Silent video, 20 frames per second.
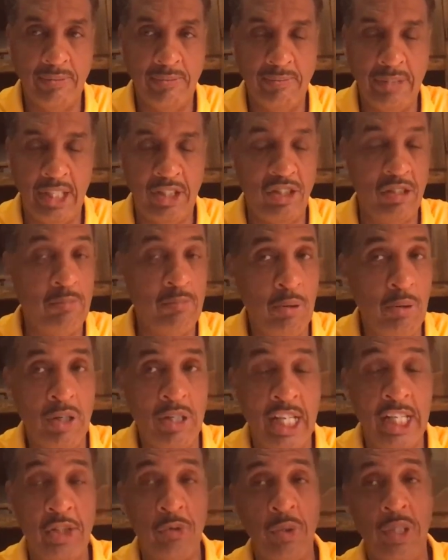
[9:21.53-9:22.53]
That's
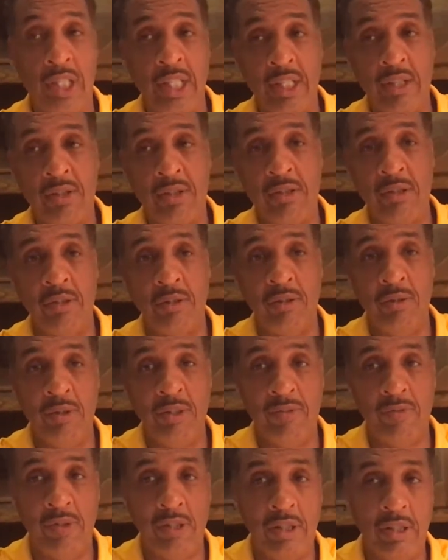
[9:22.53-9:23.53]
important as we get to
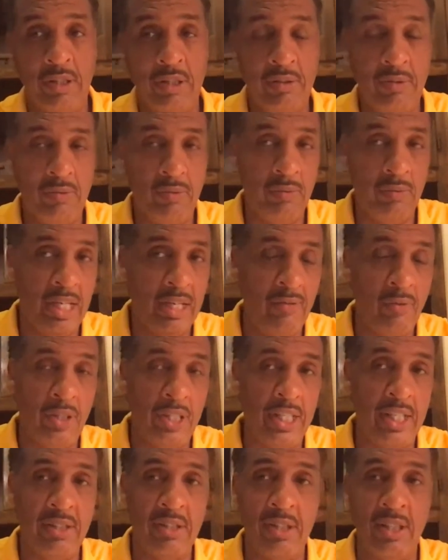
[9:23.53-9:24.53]
if we whenever
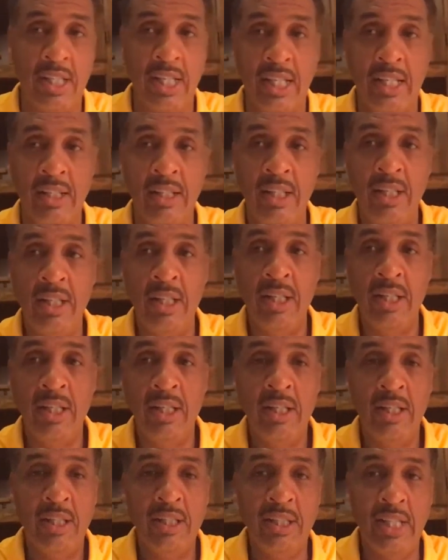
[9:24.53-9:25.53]
we get to that
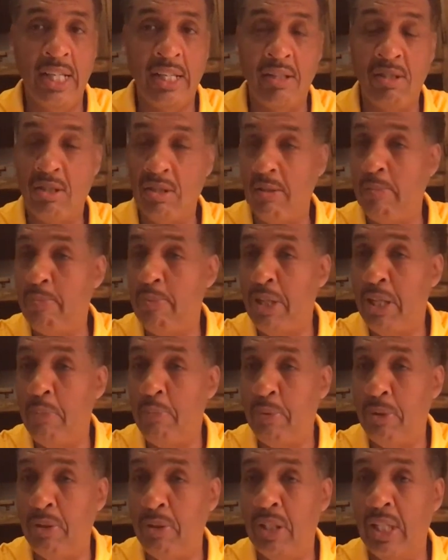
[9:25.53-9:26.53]
that some
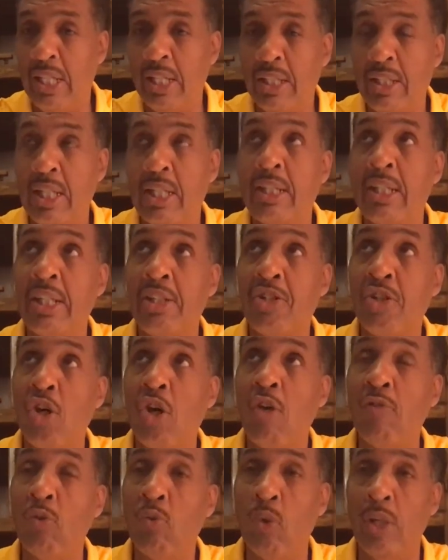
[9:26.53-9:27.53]
people like I think
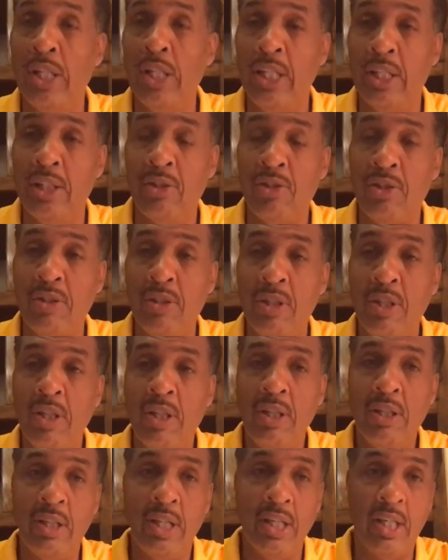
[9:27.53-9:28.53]
Jehovah Witness
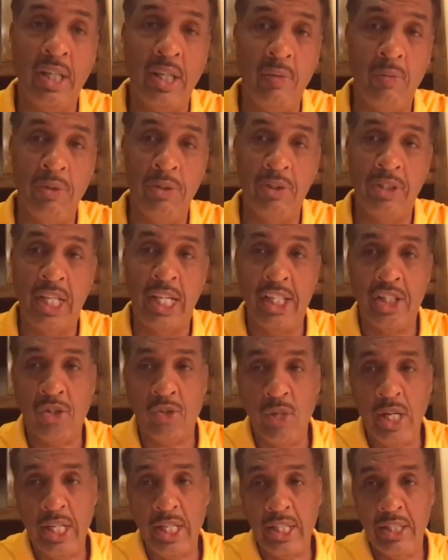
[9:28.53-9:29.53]
think he was a
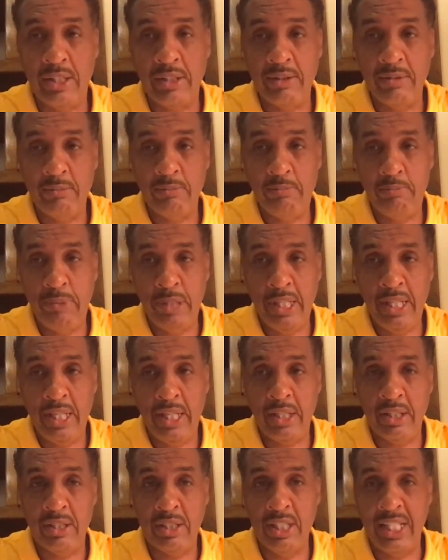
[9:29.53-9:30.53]
created
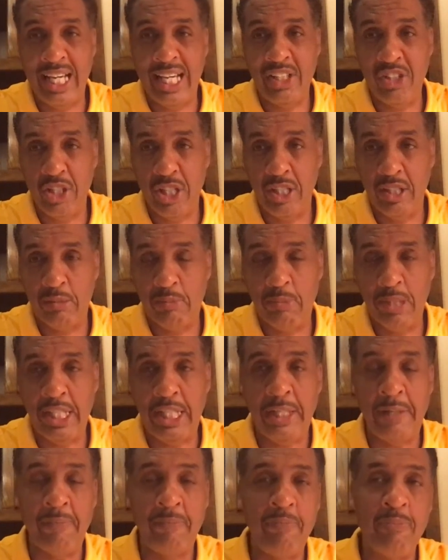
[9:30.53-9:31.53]
being, an angelic
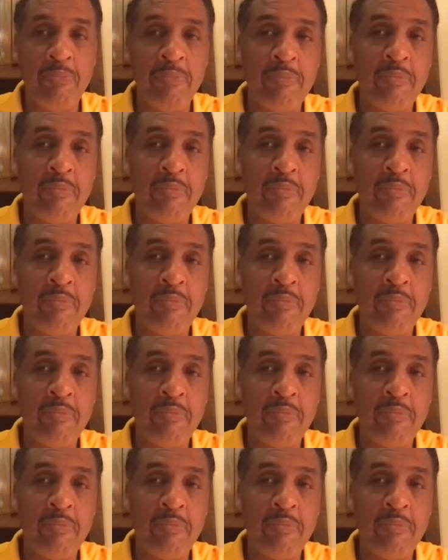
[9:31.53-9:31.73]
being,